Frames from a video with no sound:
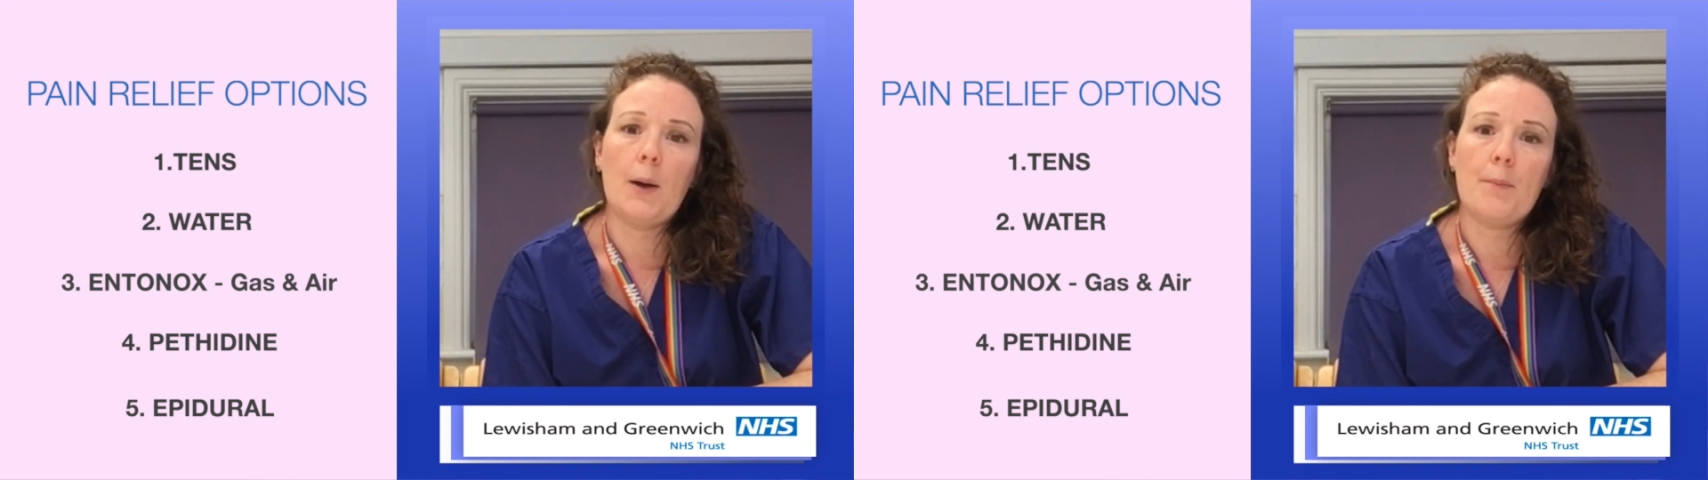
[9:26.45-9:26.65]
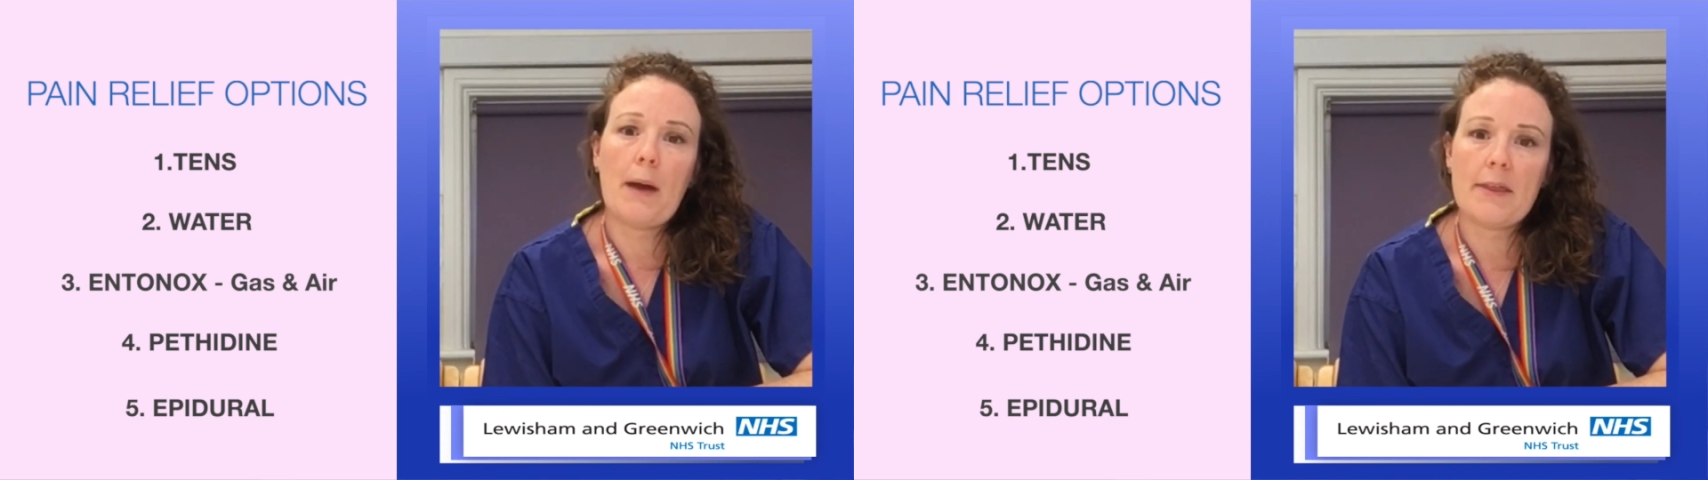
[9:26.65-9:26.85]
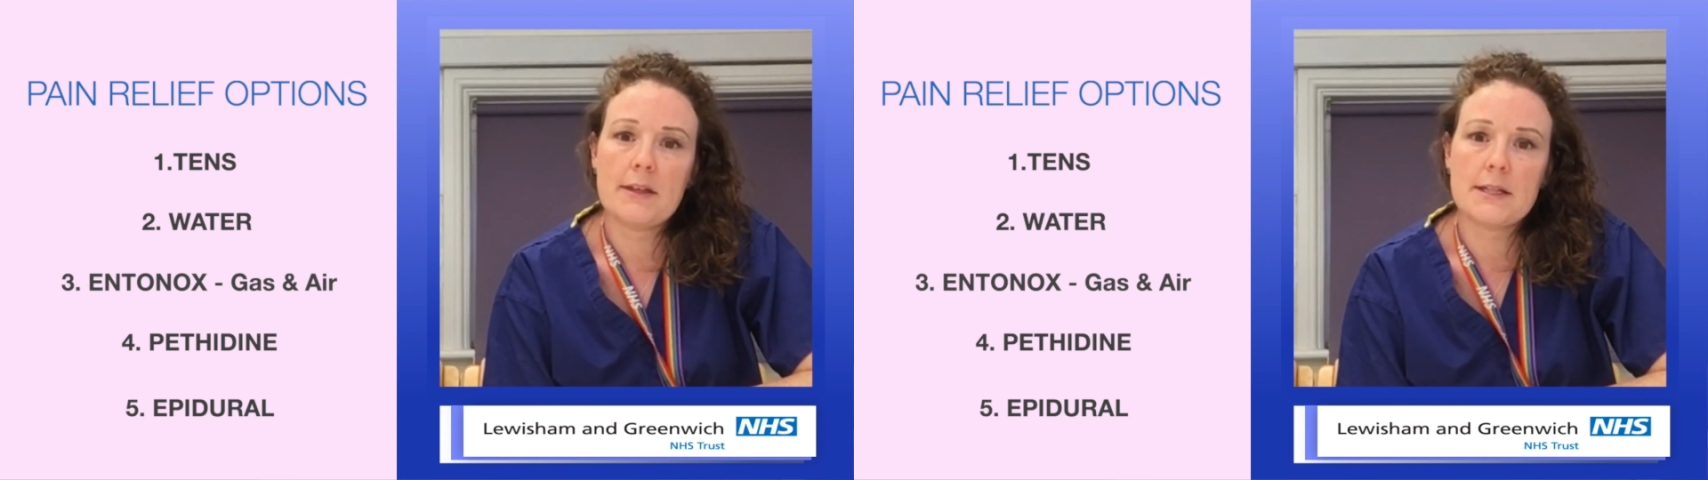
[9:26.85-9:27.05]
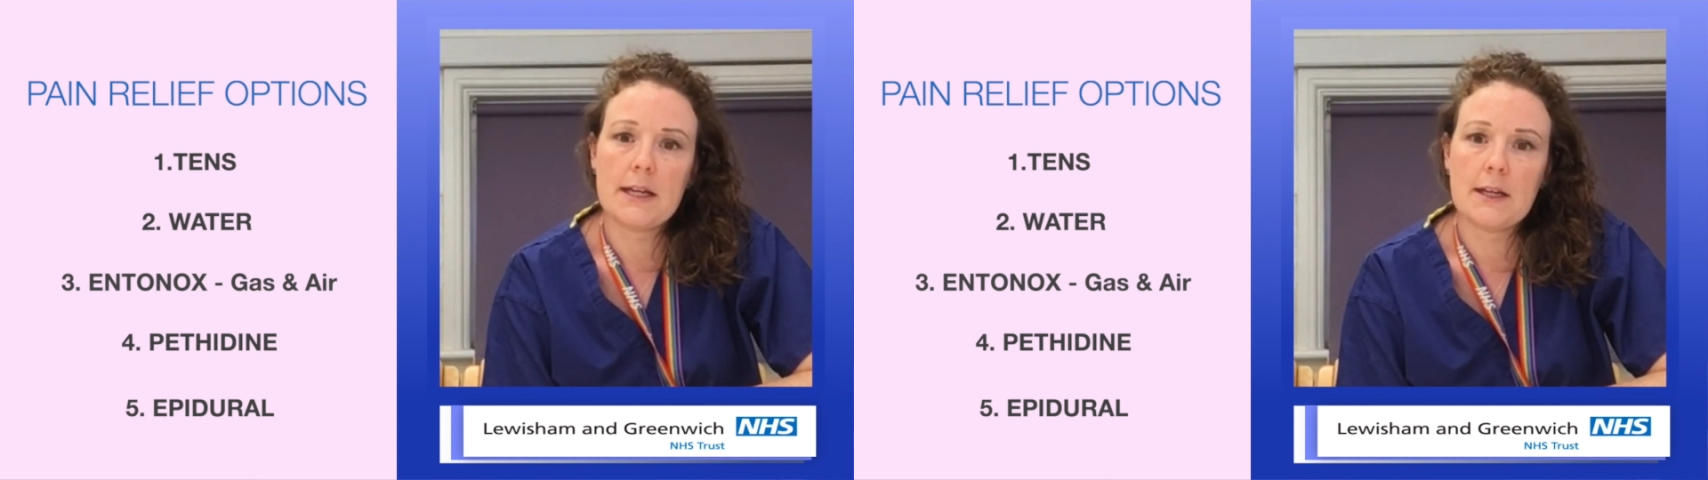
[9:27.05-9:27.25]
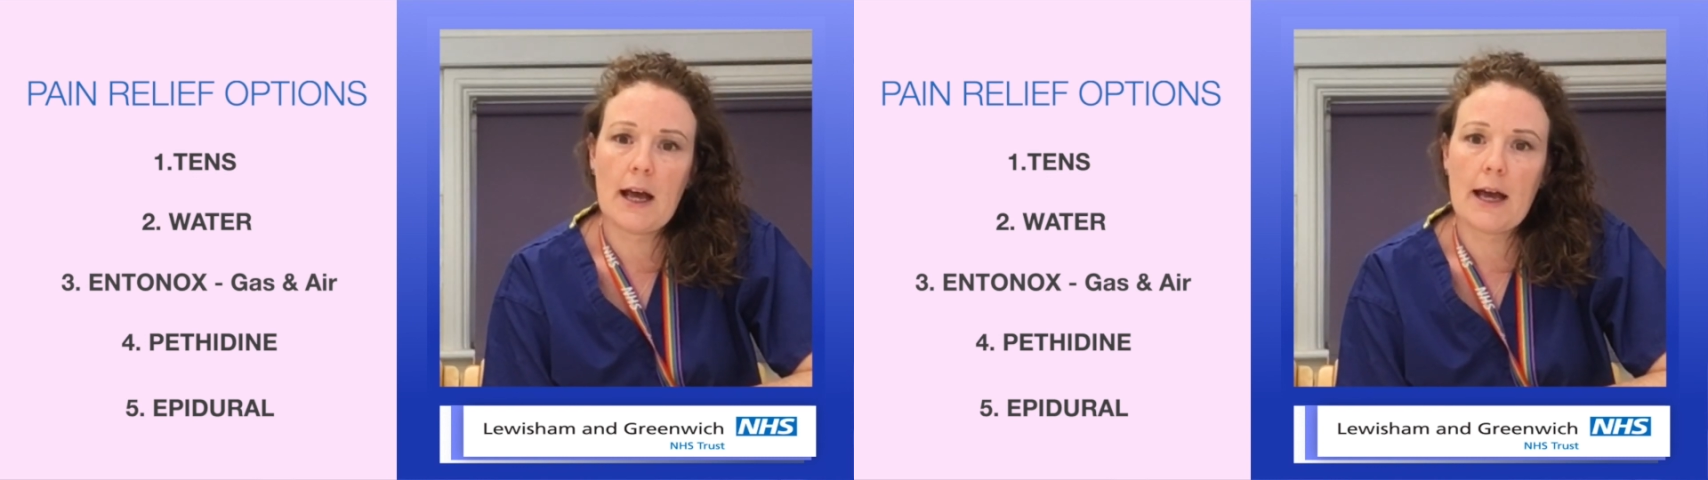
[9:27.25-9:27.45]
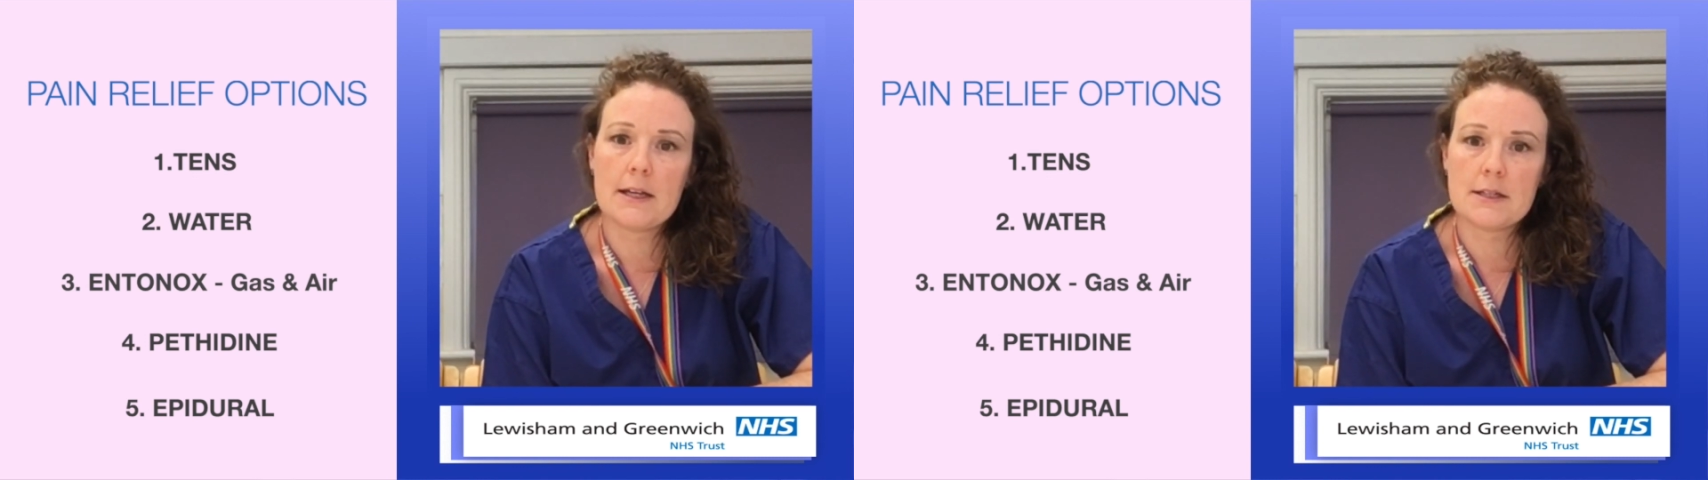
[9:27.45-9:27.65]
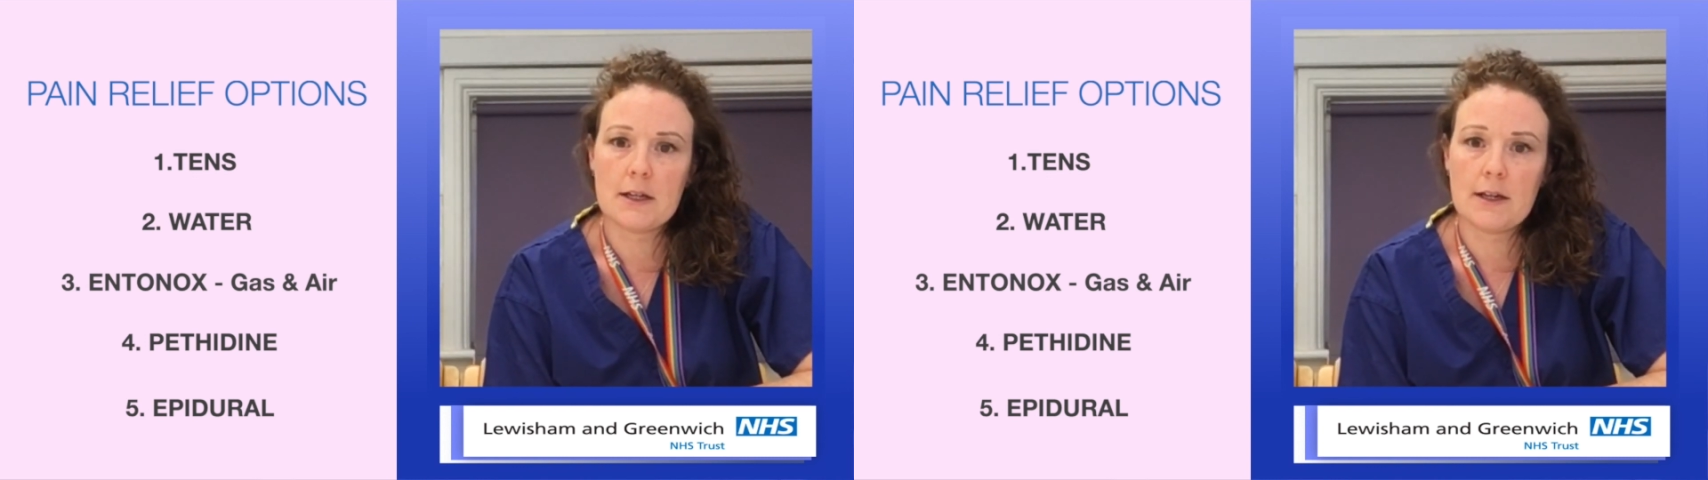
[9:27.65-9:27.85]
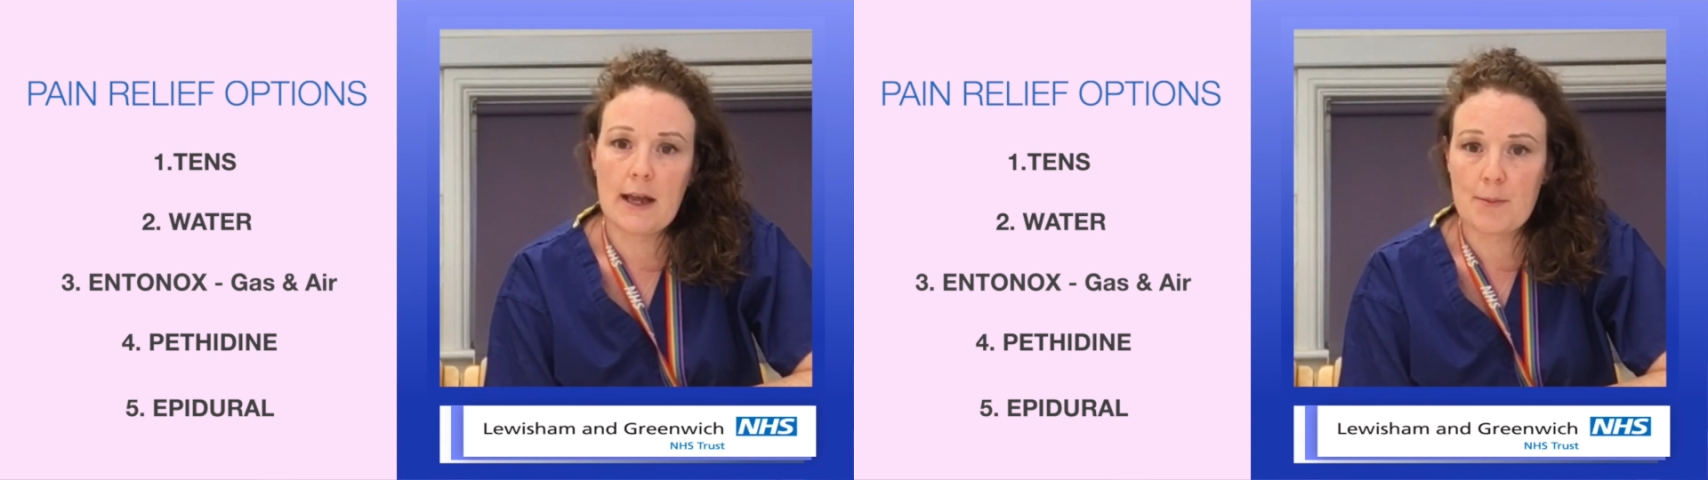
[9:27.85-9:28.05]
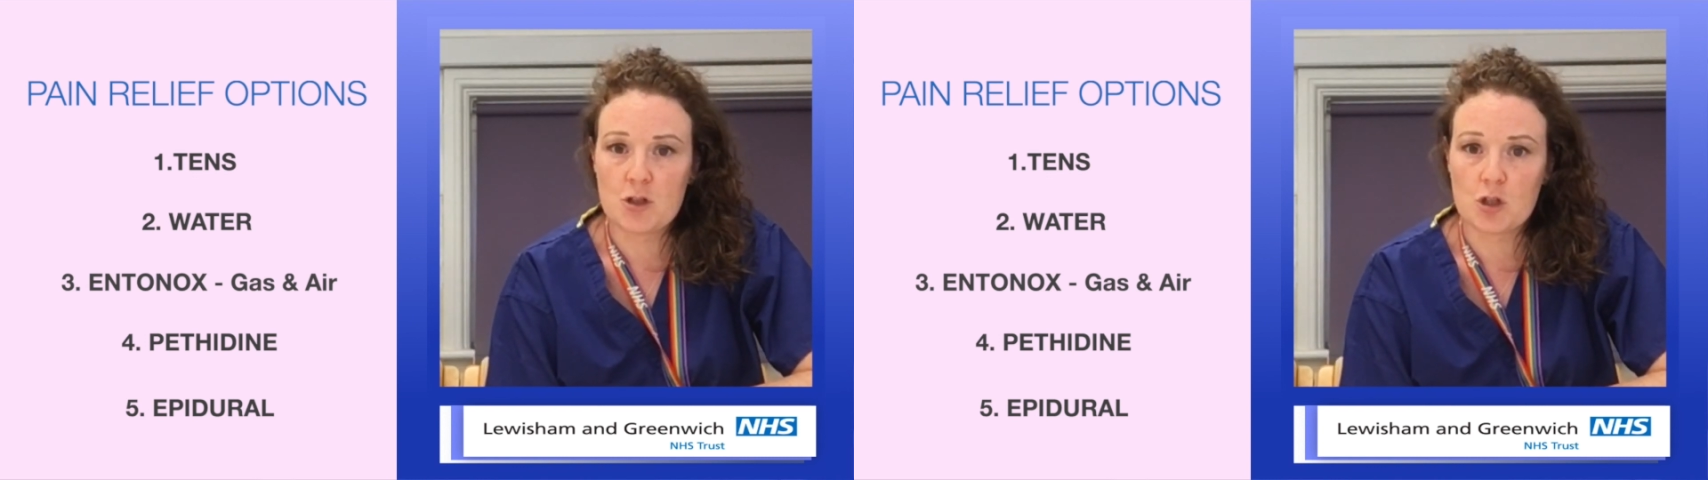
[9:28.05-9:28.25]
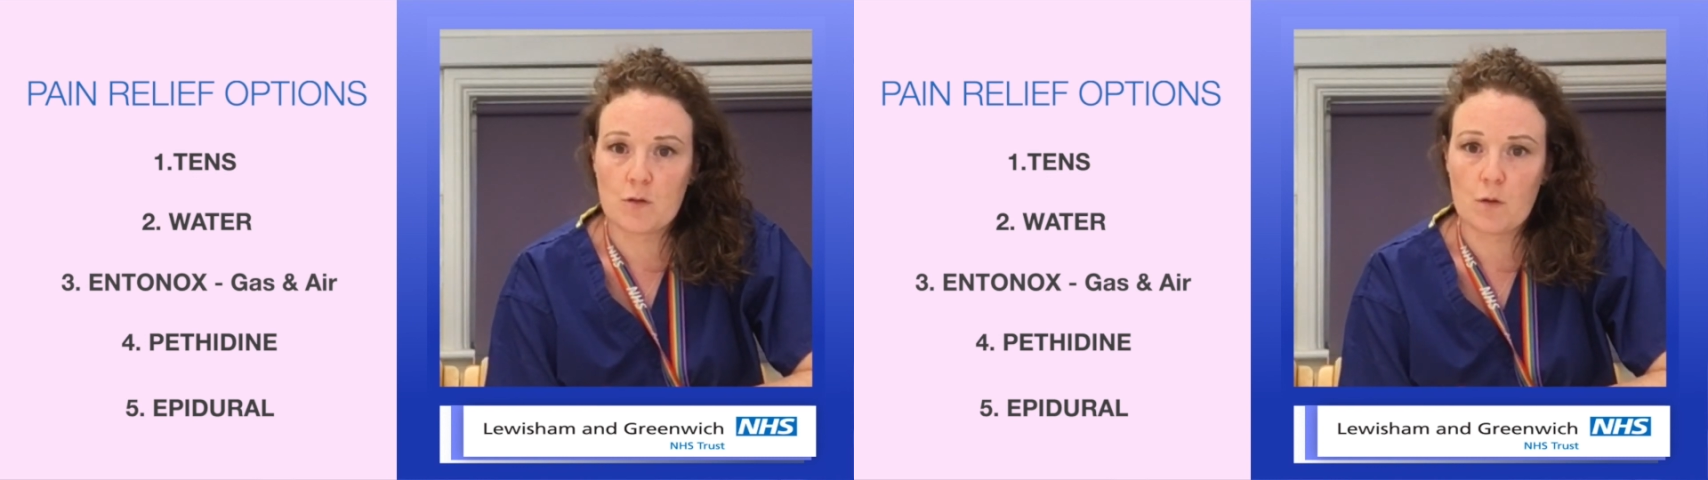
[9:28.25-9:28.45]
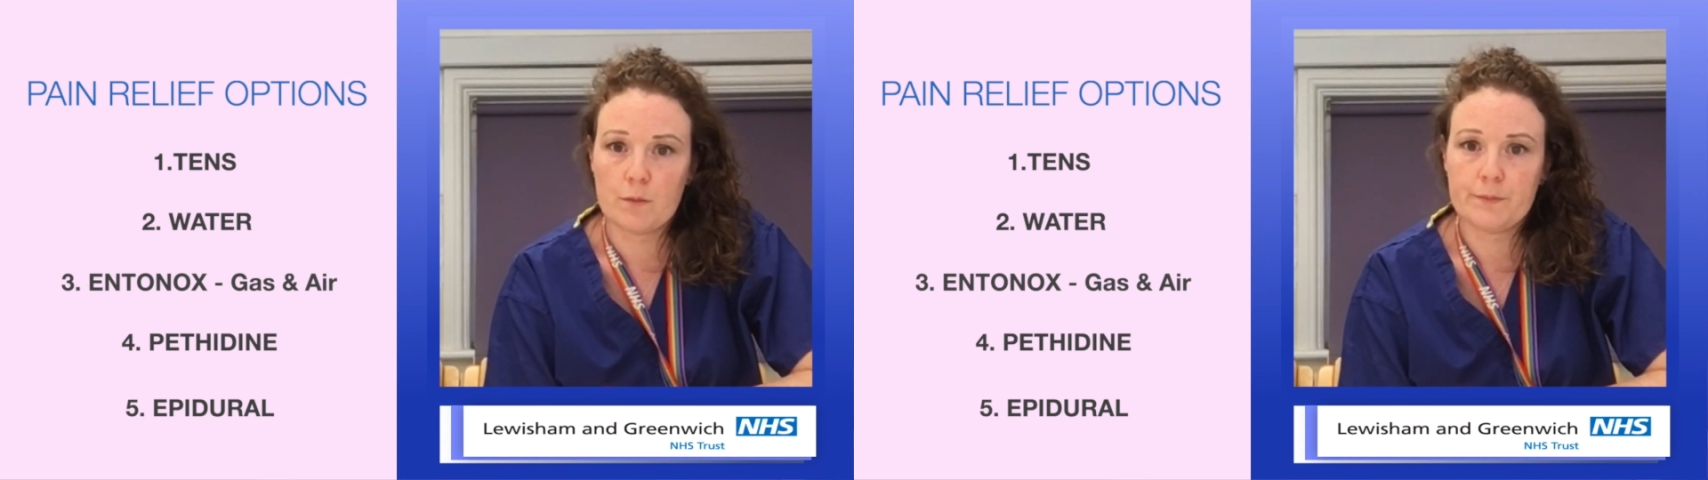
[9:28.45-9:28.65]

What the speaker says: pethidine and an epidural.